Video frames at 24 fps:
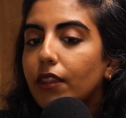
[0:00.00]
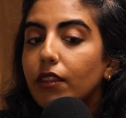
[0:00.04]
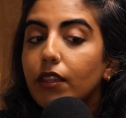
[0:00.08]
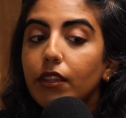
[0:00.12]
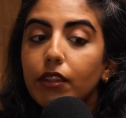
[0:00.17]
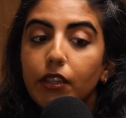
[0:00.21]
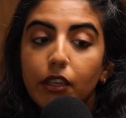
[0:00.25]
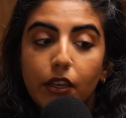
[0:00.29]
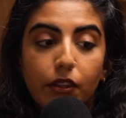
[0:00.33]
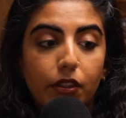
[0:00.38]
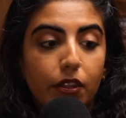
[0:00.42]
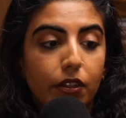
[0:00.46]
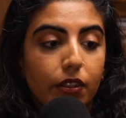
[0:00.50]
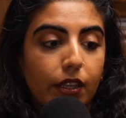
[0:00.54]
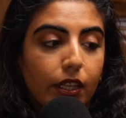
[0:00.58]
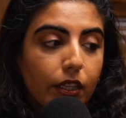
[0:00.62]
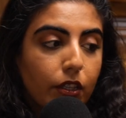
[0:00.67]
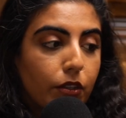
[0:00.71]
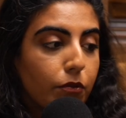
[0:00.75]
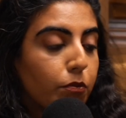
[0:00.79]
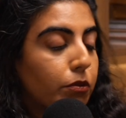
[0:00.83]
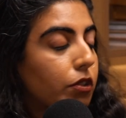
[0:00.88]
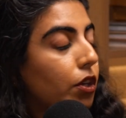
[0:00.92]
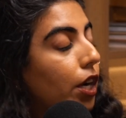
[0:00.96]
And then the other thing
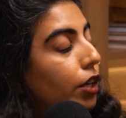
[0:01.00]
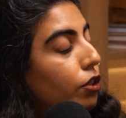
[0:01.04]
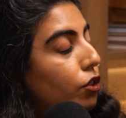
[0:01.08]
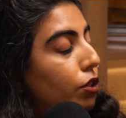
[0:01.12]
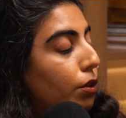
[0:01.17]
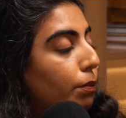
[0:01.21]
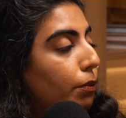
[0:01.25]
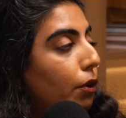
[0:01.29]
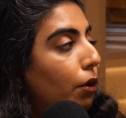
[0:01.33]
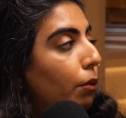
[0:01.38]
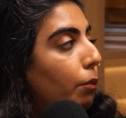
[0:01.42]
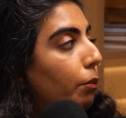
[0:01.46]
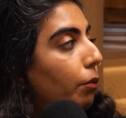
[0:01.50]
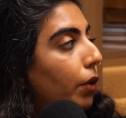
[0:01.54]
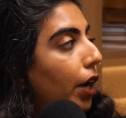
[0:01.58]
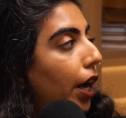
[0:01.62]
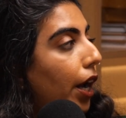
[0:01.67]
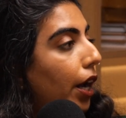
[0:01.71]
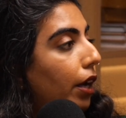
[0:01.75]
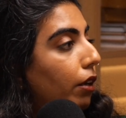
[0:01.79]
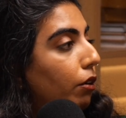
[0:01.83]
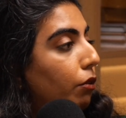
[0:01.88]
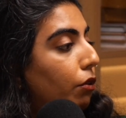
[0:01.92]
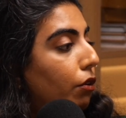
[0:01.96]
you touched upon,
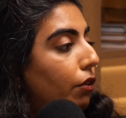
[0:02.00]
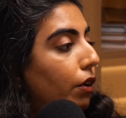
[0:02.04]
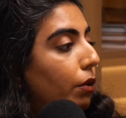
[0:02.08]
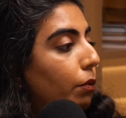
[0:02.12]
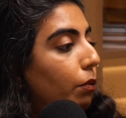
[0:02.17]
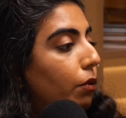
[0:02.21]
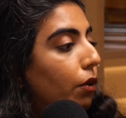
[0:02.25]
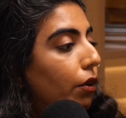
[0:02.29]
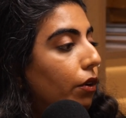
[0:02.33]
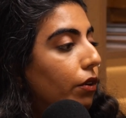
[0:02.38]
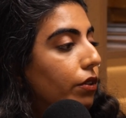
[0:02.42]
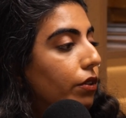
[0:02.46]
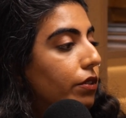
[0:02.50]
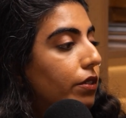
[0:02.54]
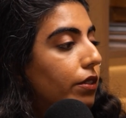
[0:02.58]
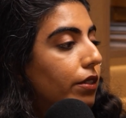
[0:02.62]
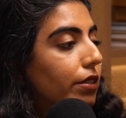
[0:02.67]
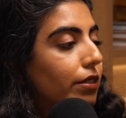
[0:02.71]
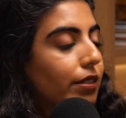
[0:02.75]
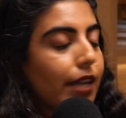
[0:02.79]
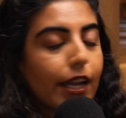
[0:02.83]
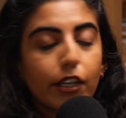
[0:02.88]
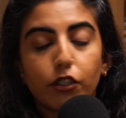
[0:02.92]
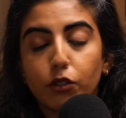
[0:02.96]
Laura, was the
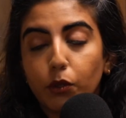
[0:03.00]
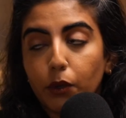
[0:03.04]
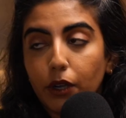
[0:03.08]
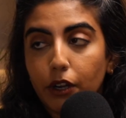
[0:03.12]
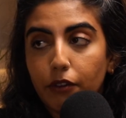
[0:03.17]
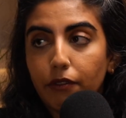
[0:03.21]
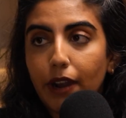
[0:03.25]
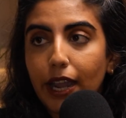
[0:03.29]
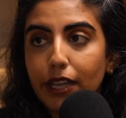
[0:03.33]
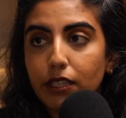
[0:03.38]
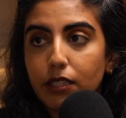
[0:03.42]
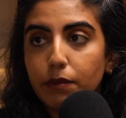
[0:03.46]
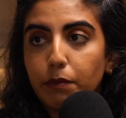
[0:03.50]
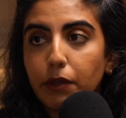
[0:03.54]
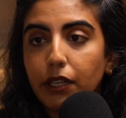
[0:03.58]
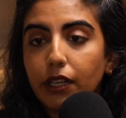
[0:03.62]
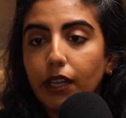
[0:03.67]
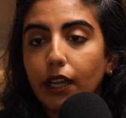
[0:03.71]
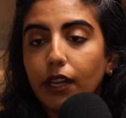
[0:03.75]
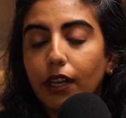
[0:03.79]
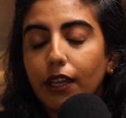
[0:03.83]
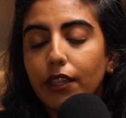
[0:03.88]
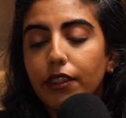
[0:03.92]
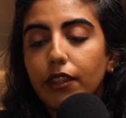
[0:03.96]
sexual harassment.
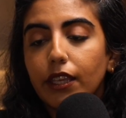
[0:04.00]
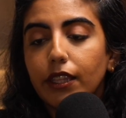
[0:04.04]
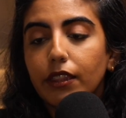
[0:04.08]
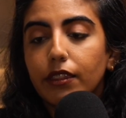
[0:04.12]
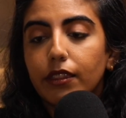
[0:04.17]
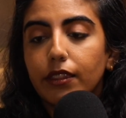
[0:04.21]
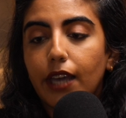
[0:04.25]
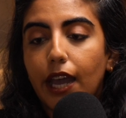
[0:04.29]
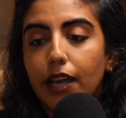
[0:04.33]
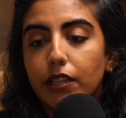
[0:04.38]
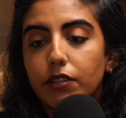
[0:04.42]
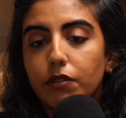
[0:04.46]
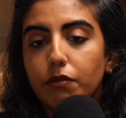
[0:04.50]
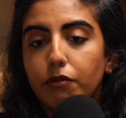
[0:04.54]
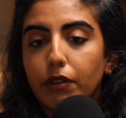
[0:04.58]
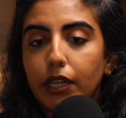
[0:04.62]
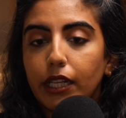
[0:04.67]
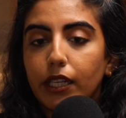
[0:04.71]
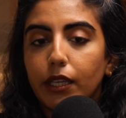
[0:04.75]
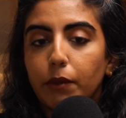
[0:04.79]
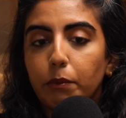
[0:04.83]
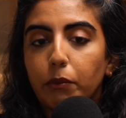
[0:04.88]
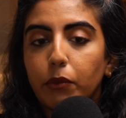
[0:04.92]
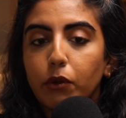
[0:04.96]
And I think that's
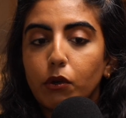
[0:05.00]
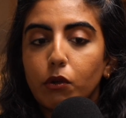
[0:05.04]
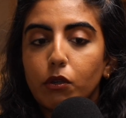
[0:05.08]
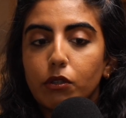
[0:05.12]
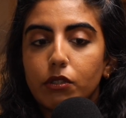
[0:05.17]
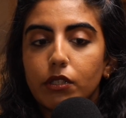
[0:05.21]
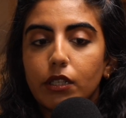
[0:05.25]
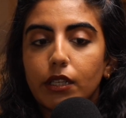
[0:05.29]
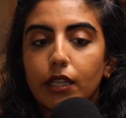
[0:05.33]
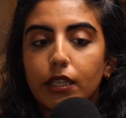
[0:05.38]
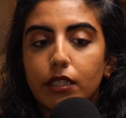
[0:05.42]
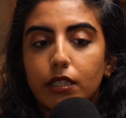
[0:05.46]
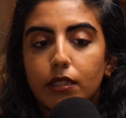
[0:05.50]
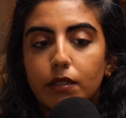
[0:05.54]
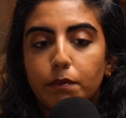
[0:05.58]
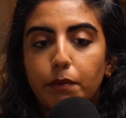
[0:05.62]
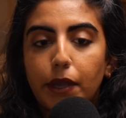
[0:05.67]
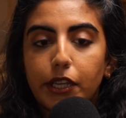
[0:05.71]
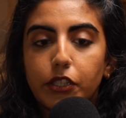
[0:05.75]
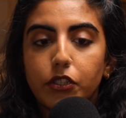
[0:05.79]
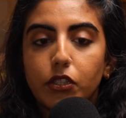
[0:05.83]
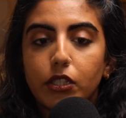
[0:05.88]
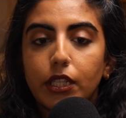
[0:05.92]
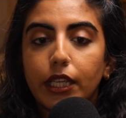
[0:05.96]
really important,
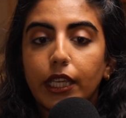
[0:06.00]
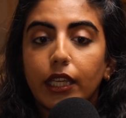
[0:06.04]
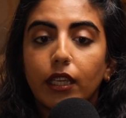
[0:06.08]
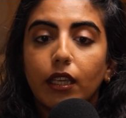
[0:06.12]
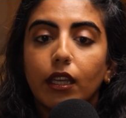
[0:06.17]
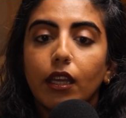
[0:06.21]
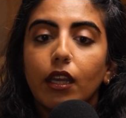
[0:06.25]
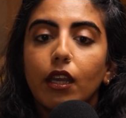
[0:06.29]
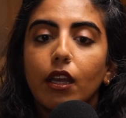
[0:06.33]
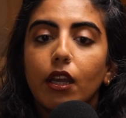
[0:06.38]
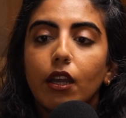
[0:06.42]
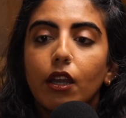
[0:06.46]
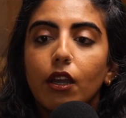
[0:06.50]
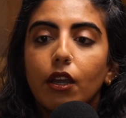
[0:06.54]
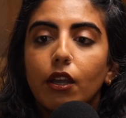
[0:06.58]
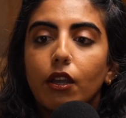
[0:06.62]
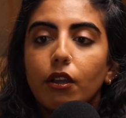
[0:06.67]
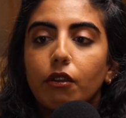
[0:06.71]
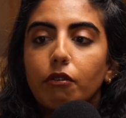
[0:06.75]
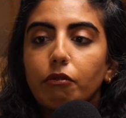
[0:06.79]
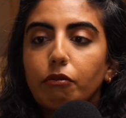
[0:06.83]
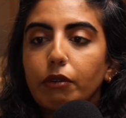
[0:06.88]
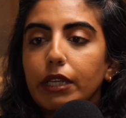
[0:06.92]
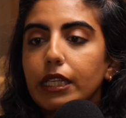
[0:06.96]
especially
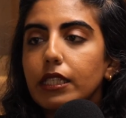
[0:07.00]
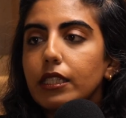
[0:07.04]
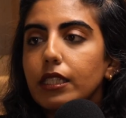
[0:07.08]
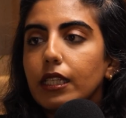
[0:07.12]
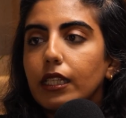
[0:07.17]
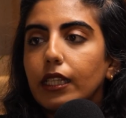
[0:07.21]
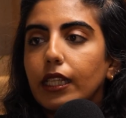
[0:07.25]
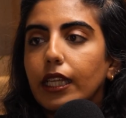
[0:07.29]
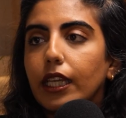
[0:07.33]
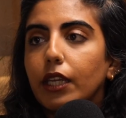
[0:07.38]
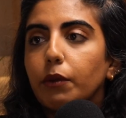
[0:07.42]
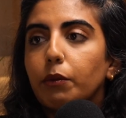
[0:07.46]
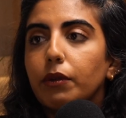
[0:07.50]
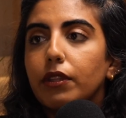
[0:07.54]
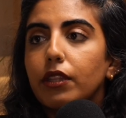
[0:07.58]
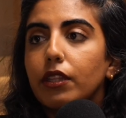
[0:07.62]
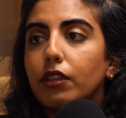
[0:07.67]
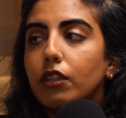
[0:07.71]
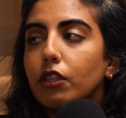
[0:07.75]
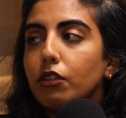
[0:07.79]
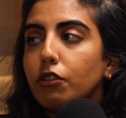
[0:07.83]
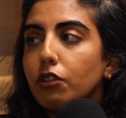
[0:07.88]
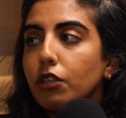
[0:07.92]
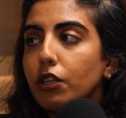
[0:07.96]
recently
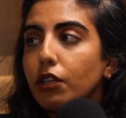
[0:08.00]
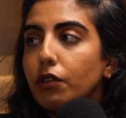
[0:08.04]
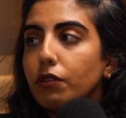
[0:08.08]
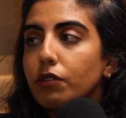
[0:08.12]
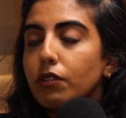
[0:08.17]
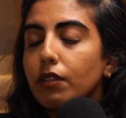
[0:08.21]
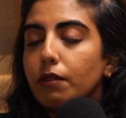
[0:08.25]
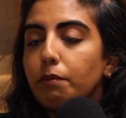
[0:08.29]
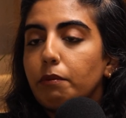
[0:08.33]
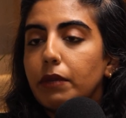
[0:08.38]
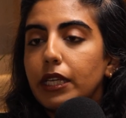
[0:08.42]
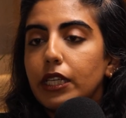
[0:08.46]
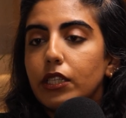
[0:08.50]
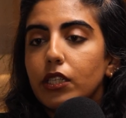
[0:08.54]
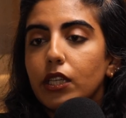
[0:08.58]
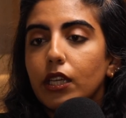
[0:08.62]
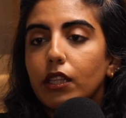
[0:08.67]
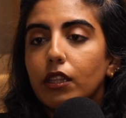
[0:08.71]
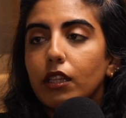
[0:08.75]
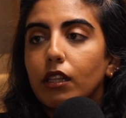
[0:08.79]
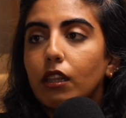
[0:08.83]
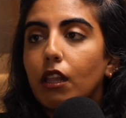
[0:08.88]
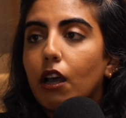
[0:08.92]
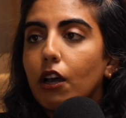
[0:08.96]
within the news and the media
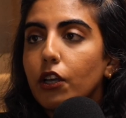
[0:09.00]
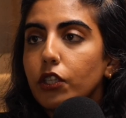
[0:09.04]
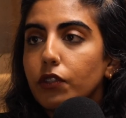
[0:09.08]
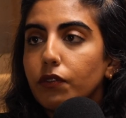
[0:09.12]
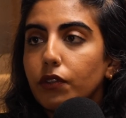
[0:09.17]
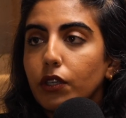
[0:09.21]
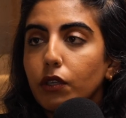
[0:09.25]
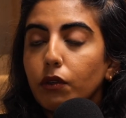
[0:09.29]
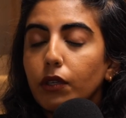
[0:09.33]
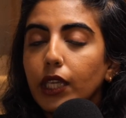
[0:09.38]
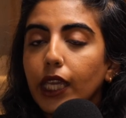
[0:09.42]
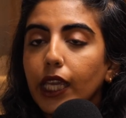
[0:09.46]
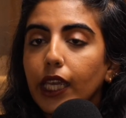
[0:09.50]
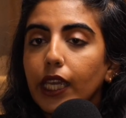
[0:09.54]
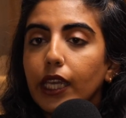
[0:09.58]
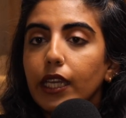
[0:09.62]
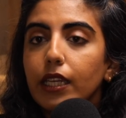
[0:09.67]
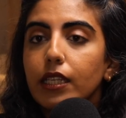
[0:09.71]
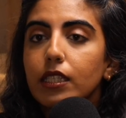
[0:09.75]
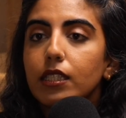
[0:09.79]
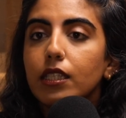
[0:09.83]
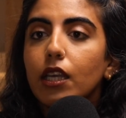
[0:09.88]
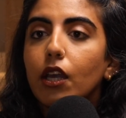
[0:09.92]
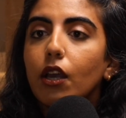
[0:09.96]
the last few
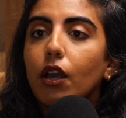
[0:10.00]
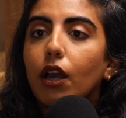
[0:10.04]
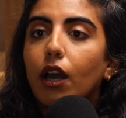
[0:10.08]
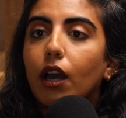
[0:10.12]
years.